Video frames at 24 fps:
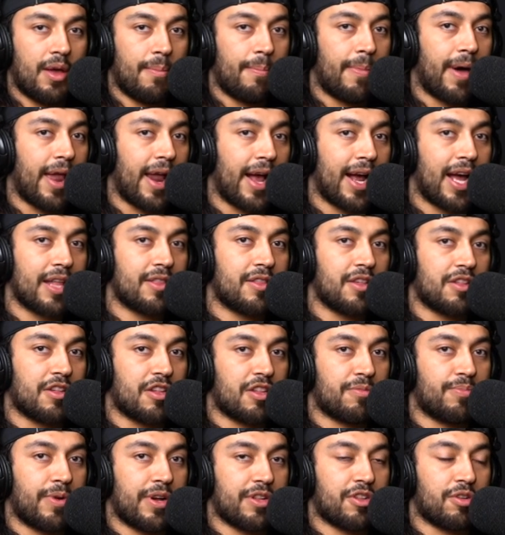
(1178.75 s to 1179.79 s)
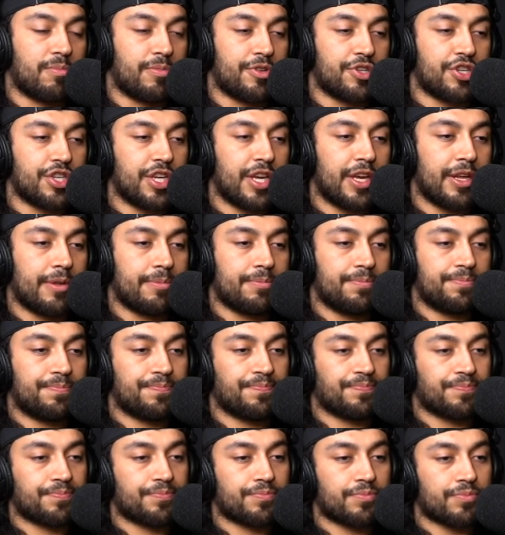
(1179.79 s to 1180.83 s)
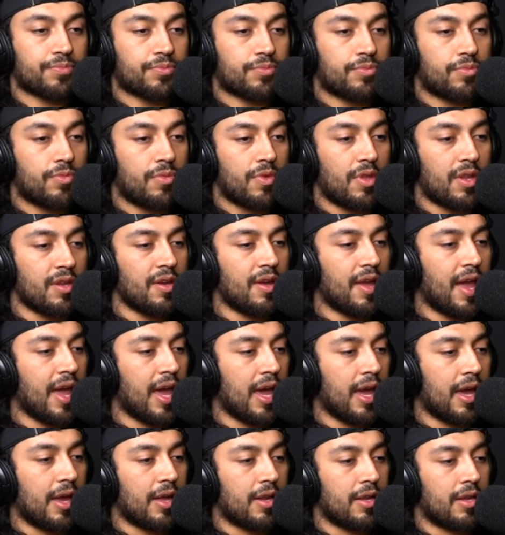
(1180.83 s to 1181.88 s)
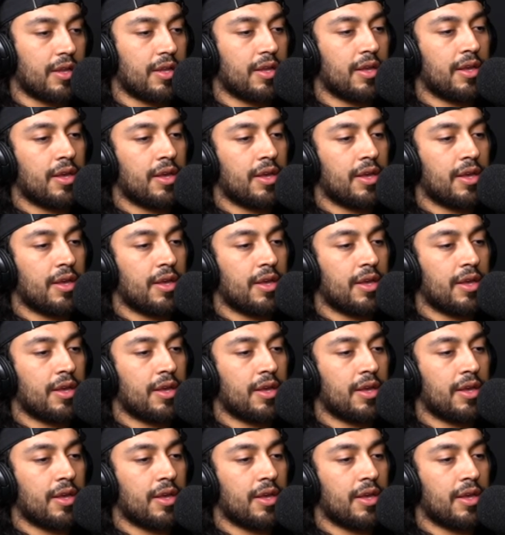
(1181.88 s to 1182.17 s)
But I got this espresso machine, and